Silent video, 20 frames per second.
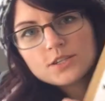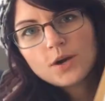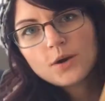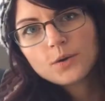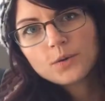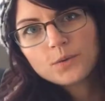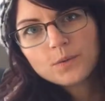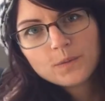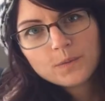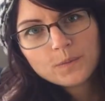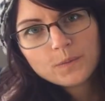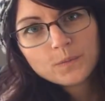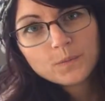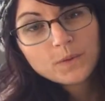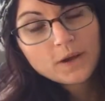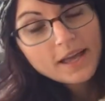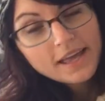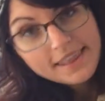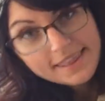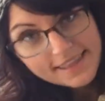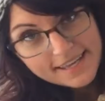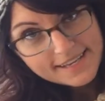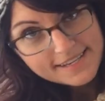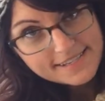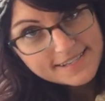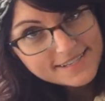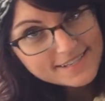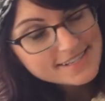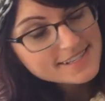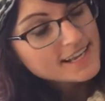So
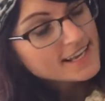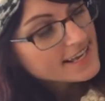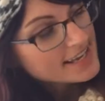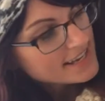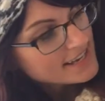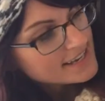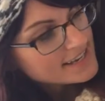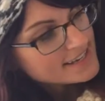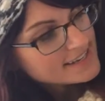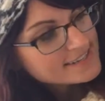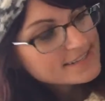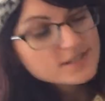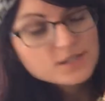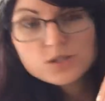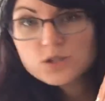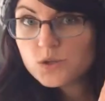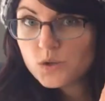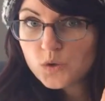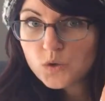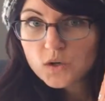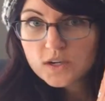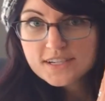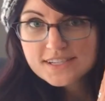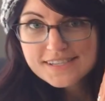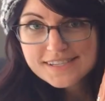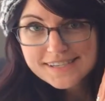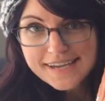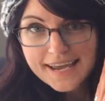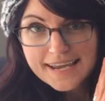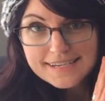this is New York
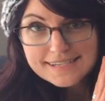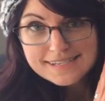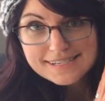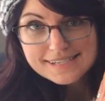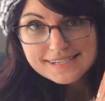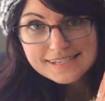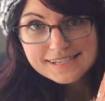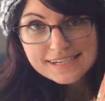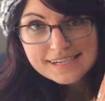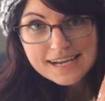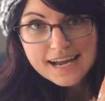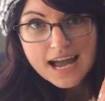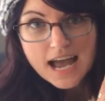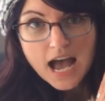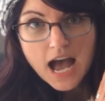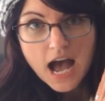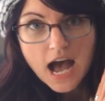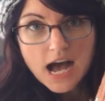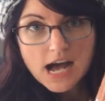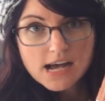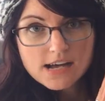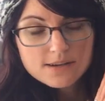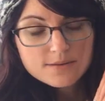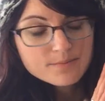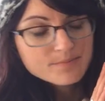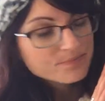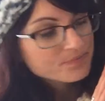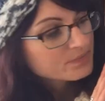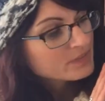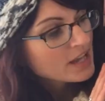State.
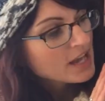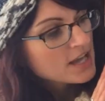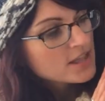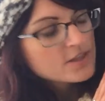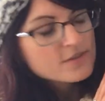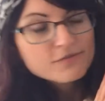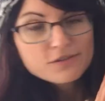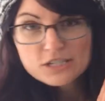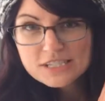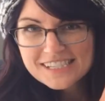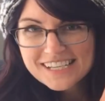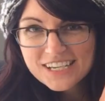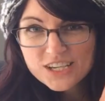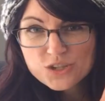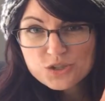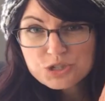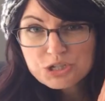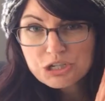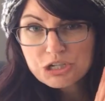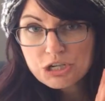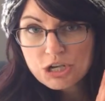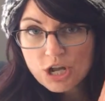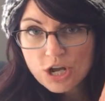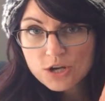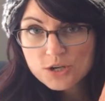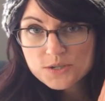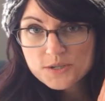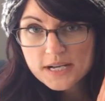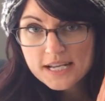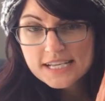Um, First thing you should
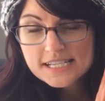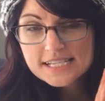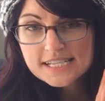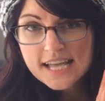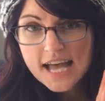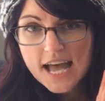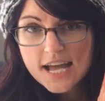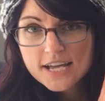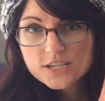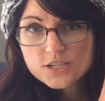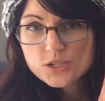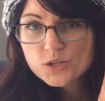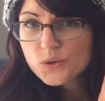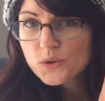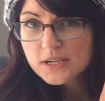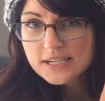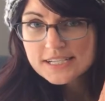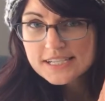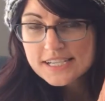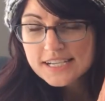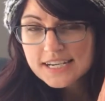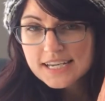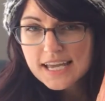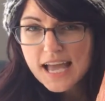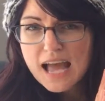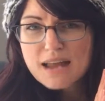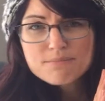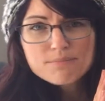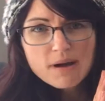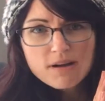know is that New York City
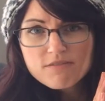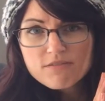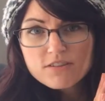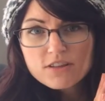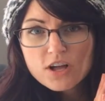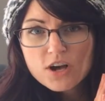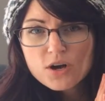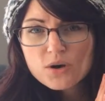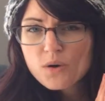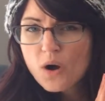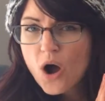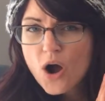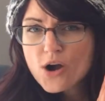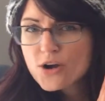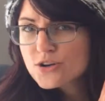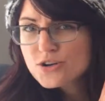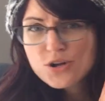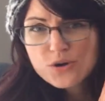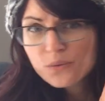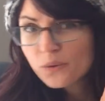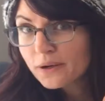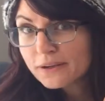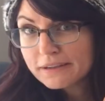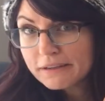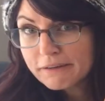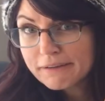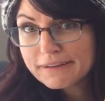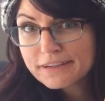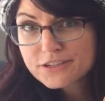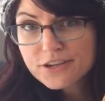and Buffalo are nowhere
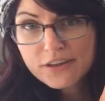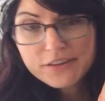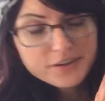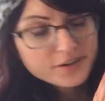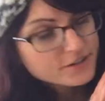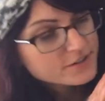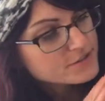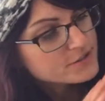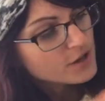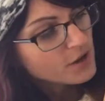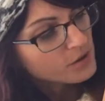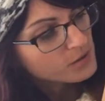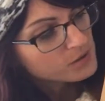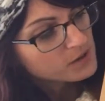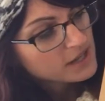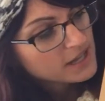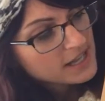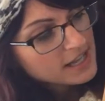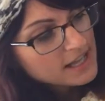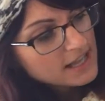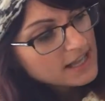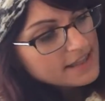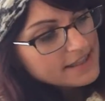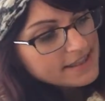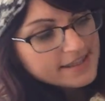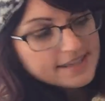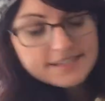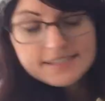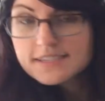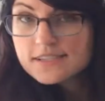near each other. So
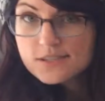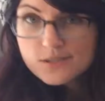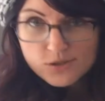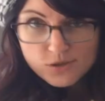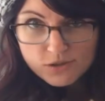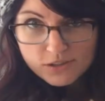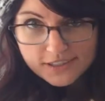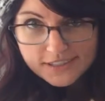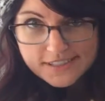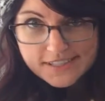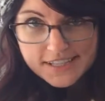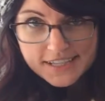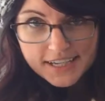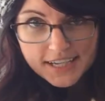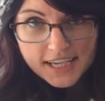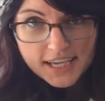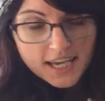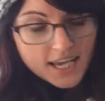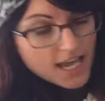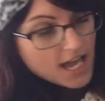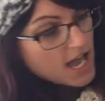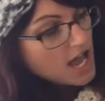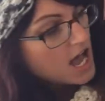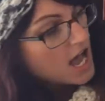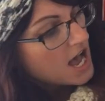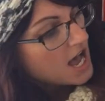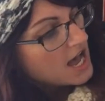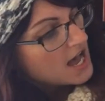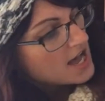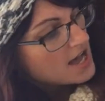this is New York City,
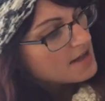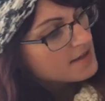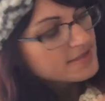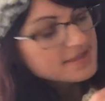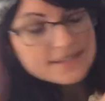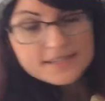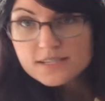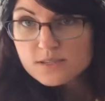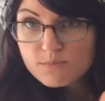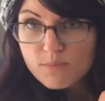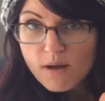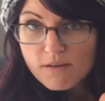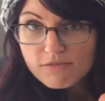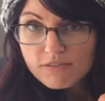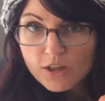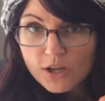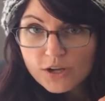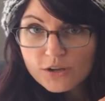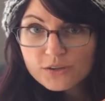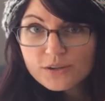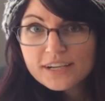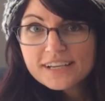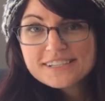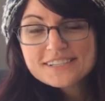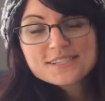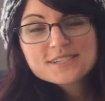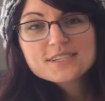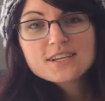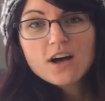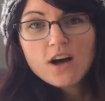um, this is Buffalo.
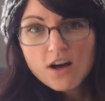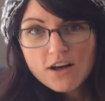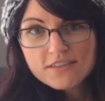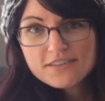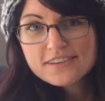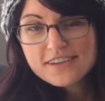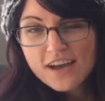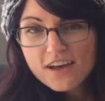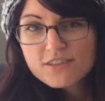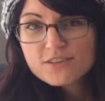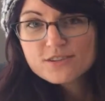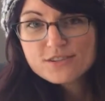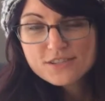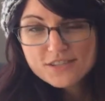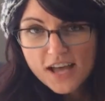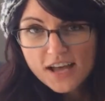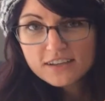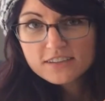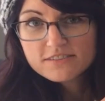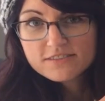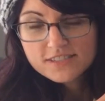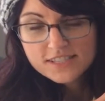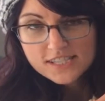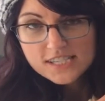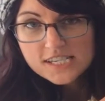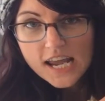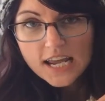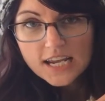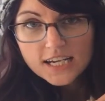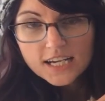It's on the other side of the
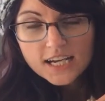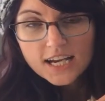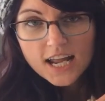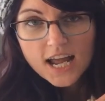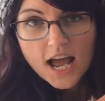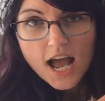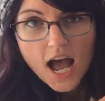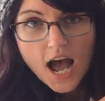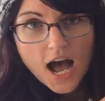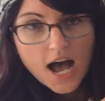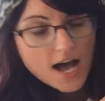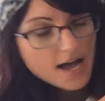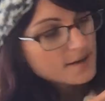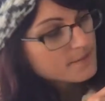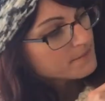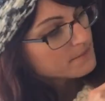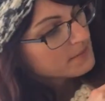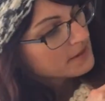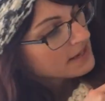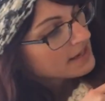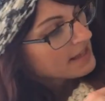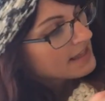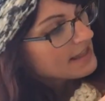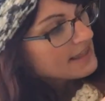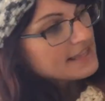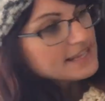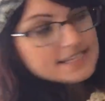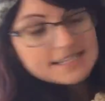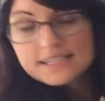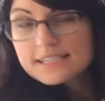state. Um,
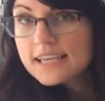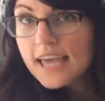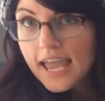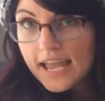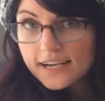this is